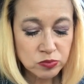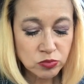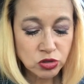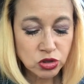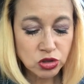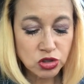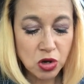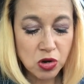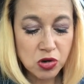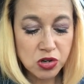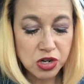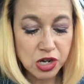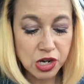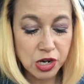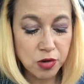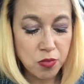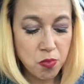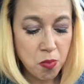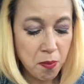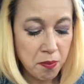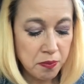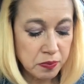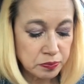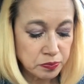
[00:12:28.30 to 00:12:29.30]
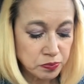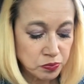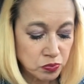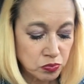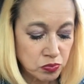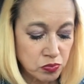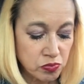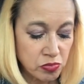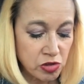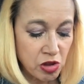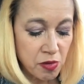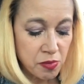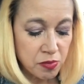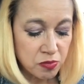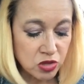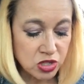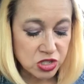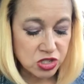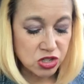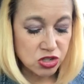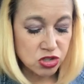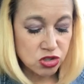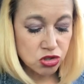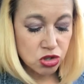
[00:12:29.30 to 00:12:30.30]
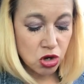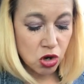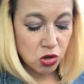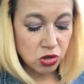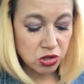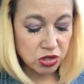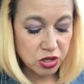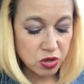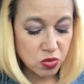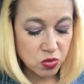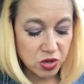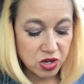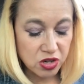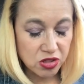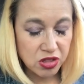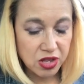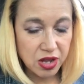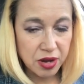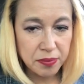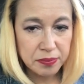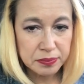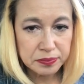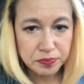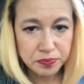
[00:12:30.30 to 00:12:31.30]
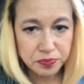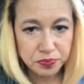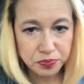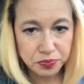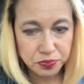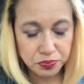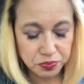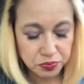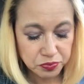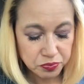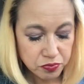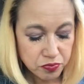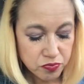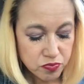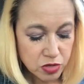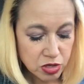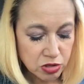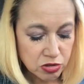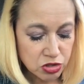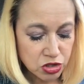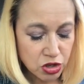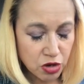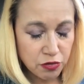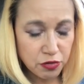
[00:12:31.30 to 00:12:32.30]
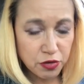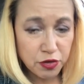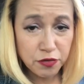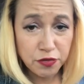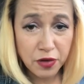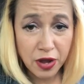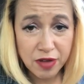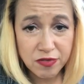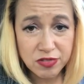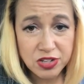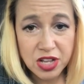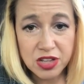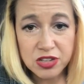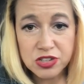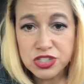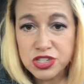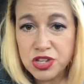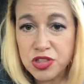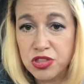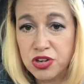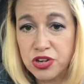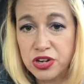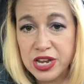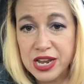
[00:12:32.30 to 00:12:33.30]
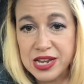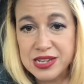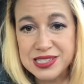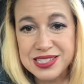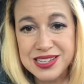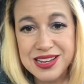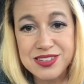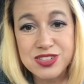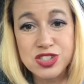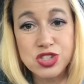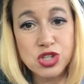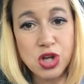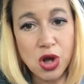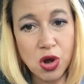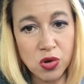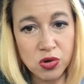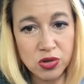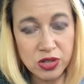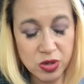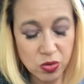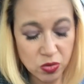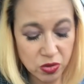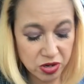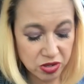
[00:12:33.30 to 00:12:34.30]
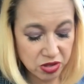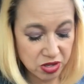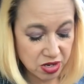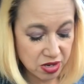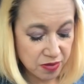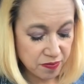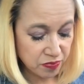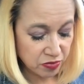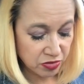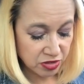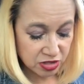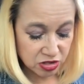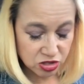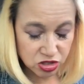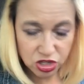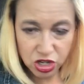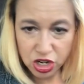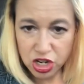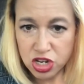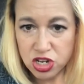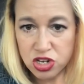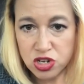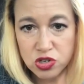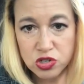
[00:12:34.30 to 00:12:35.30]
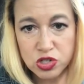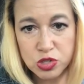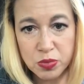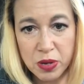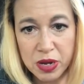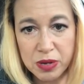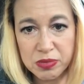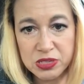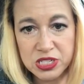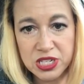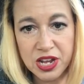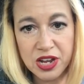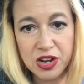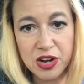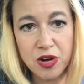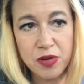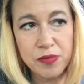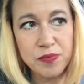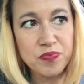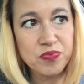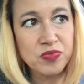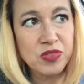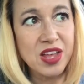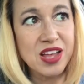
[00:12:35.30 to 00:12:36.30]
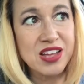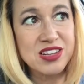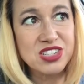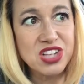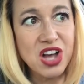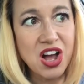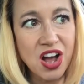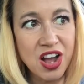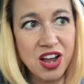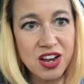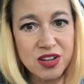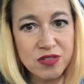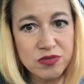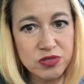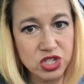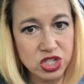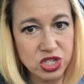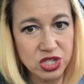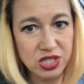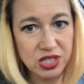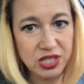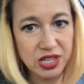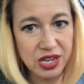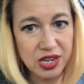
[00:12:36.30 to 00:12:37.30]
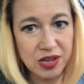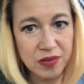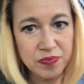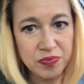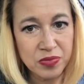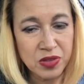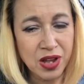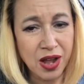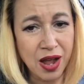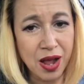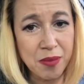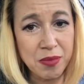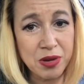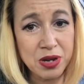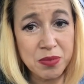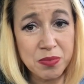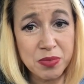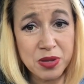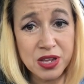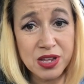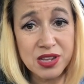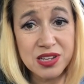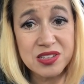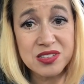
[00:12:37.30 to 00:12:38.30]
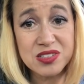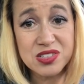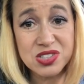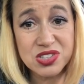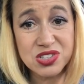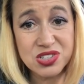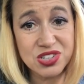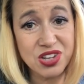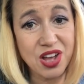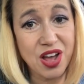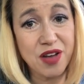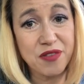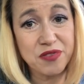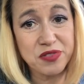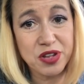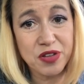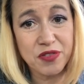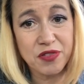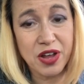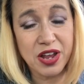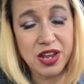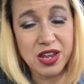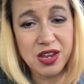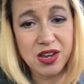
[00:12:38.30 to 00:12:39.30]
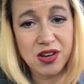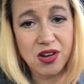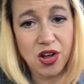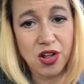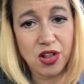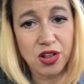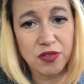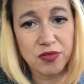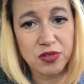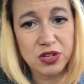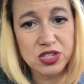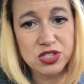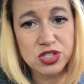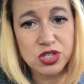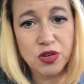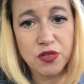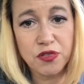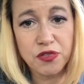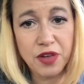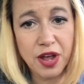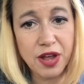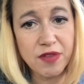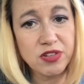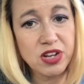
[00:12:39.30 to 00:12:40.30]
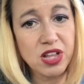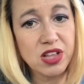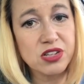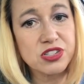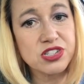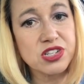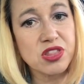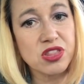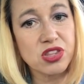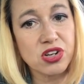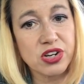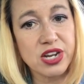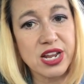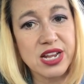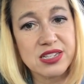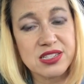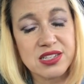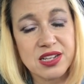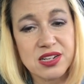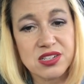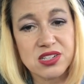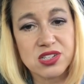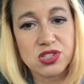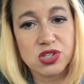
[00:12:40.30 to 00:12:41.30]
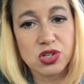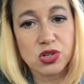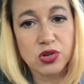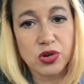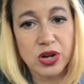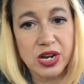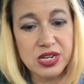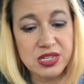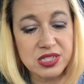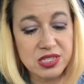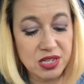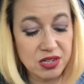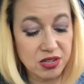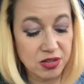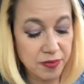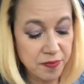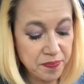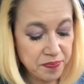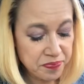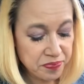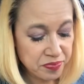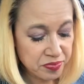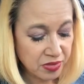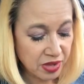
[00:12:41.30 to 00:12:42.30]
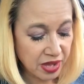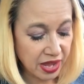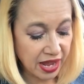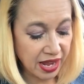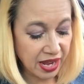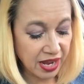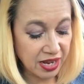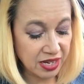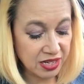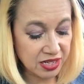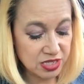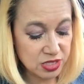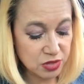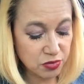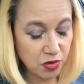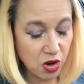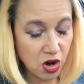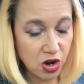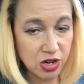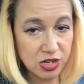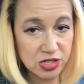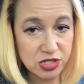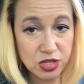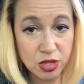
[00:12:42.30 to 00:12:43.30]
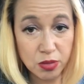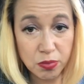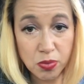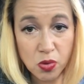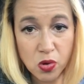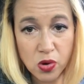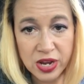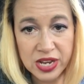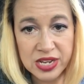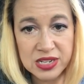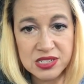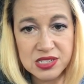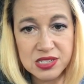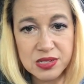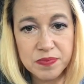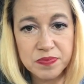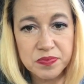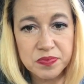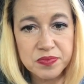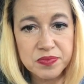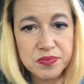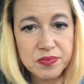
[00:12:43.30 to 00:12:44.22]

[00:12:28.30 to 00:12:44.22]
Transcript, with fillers: So good. This is totally worth it. So for $5.38, totally worth it. This is a huge baked potato, a ton of chili. I'm gonna be stuffed if I eat all of it. So $5.38 is a great deal. And as far as the points,